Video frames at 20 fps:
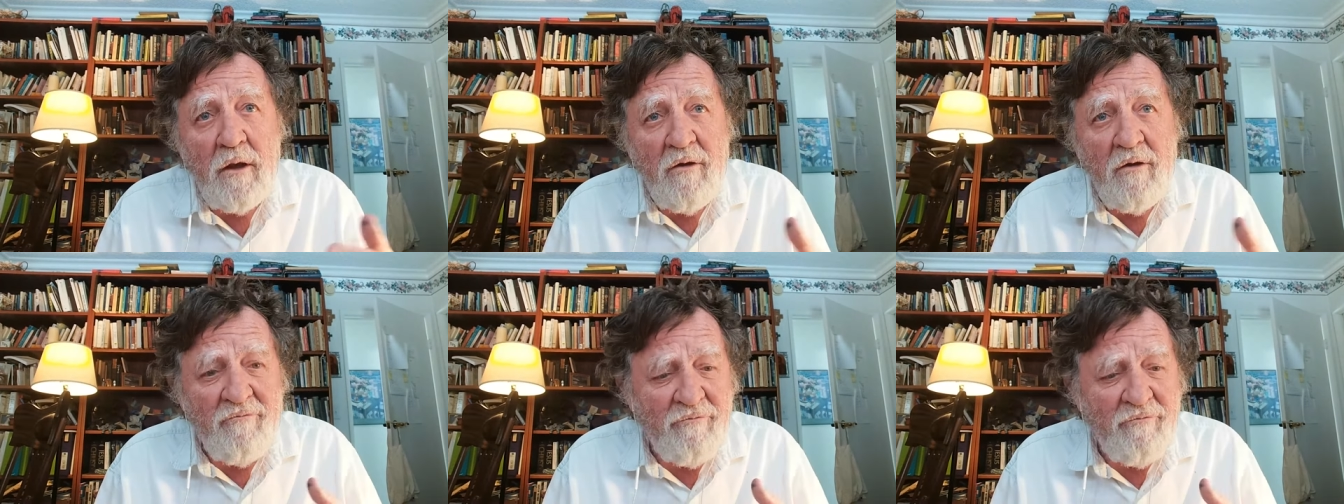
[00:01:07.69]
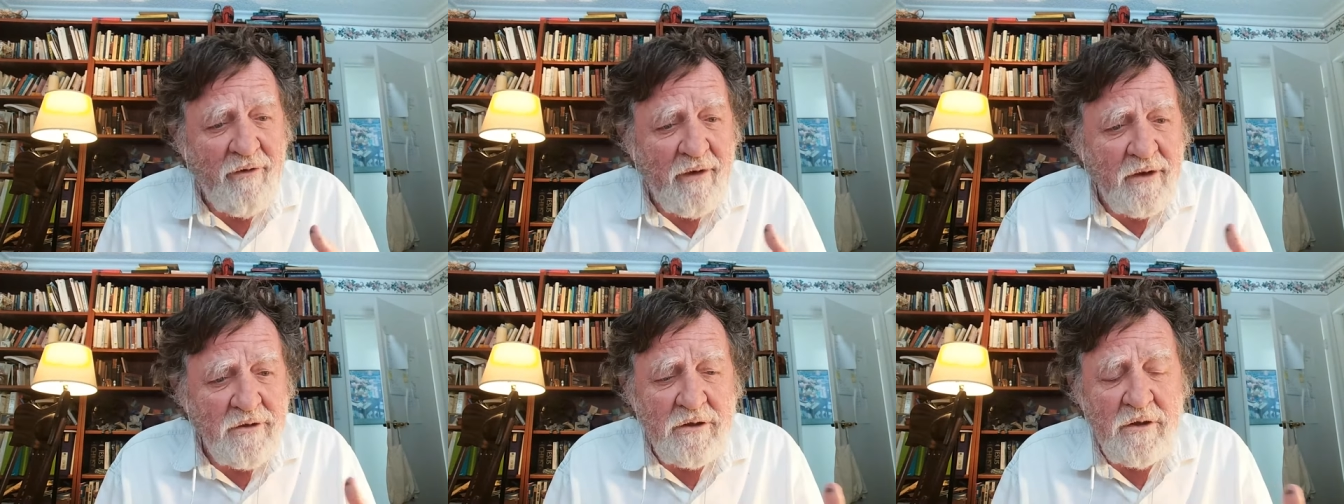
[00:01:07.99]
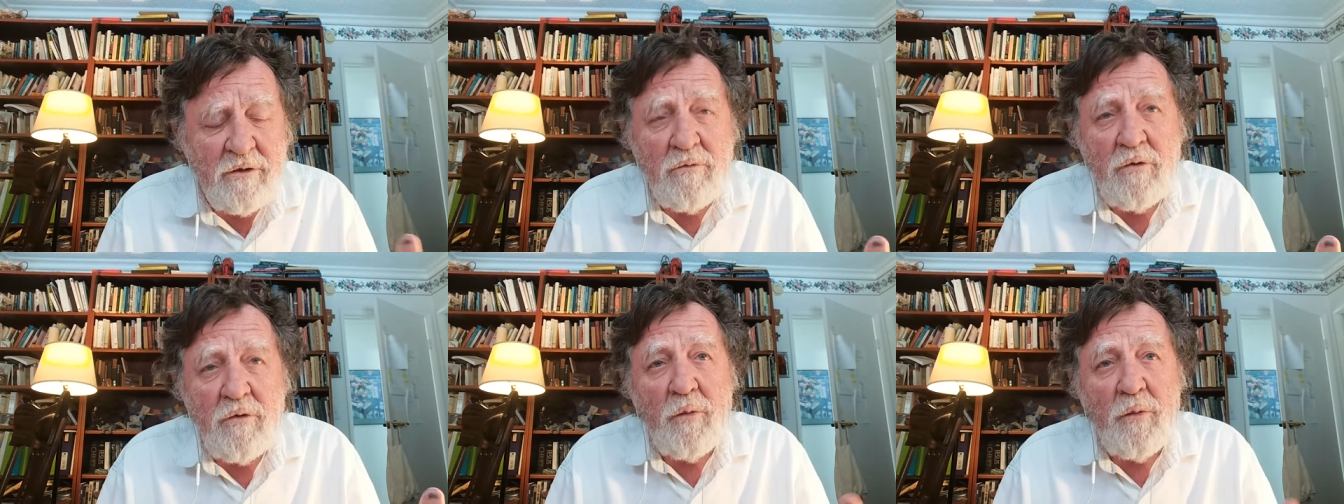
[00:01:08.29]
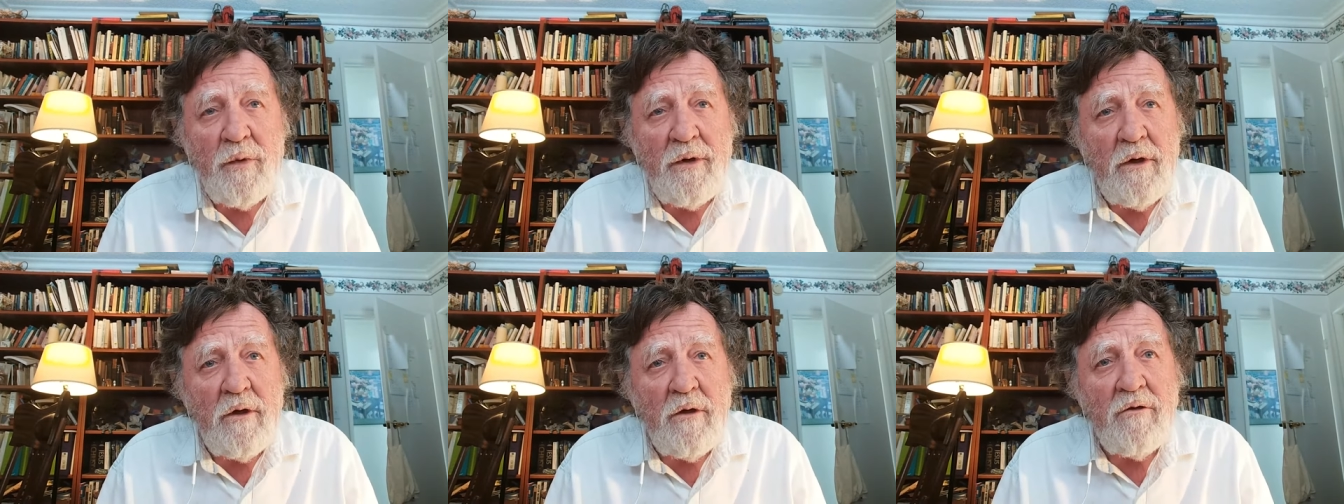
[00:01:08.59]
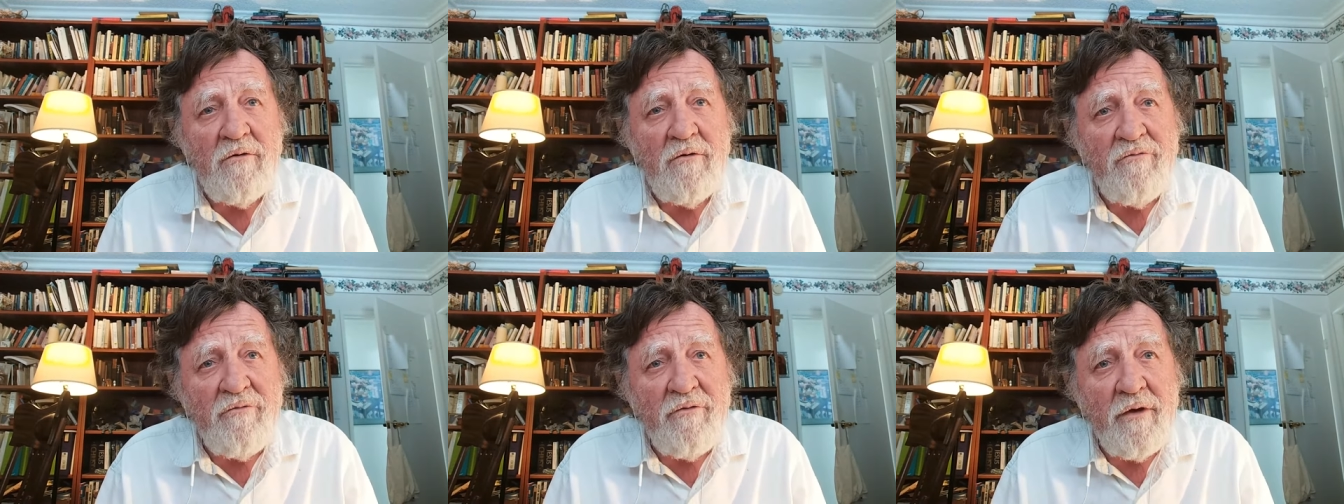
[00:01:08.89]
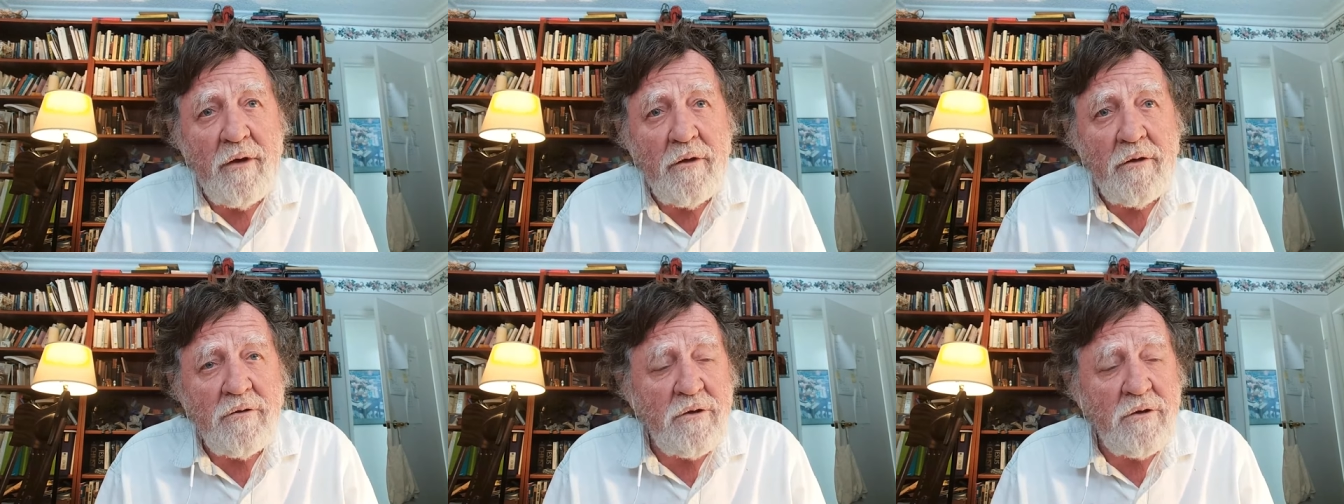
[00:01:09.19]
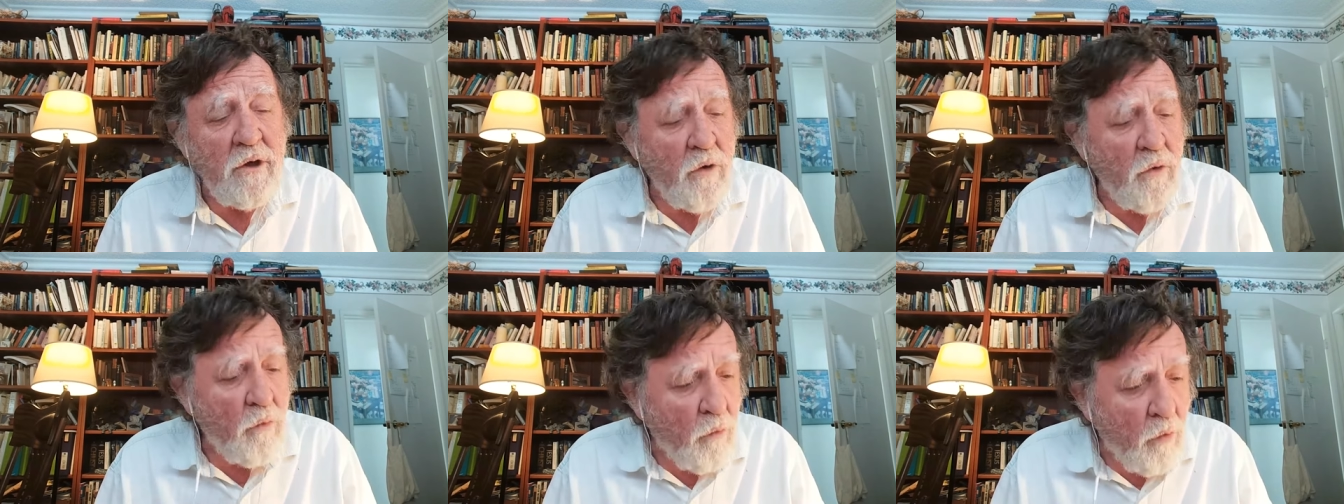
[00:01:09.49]
facing what we need to face,
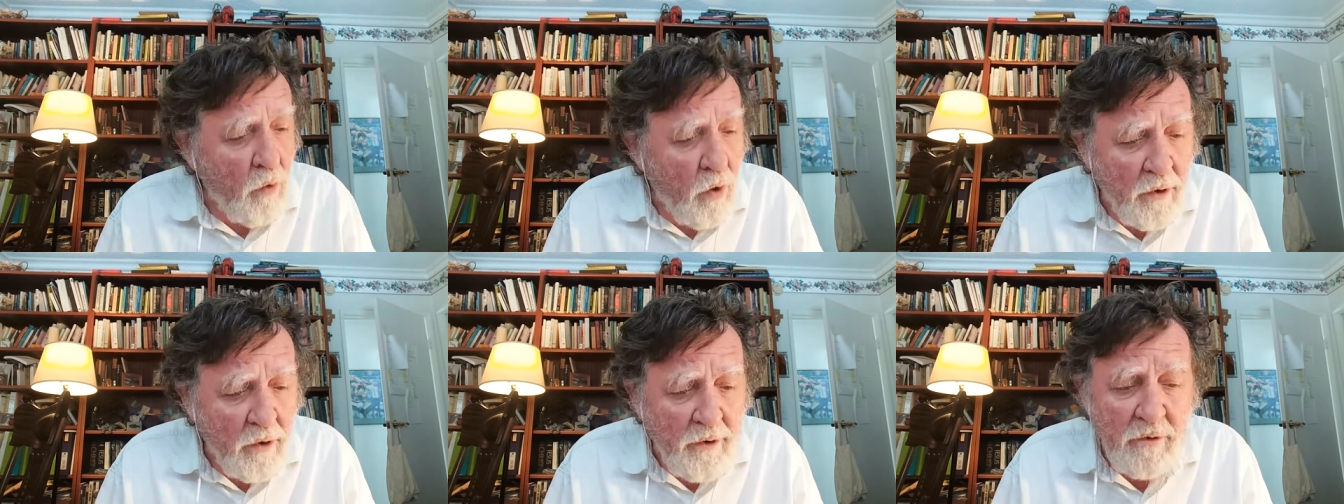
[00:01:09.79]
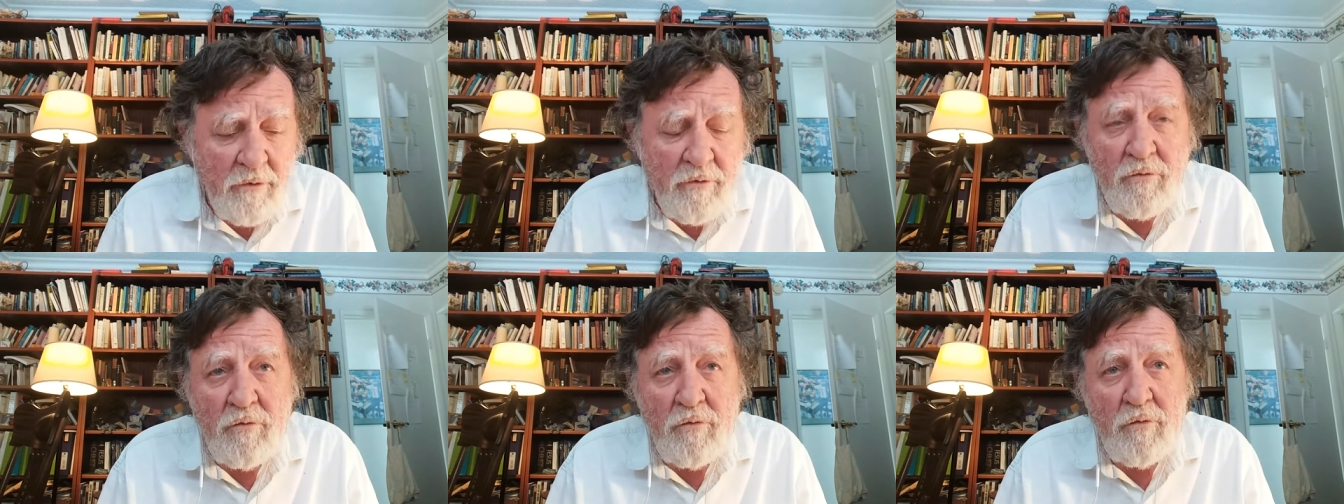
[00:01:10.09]
walking through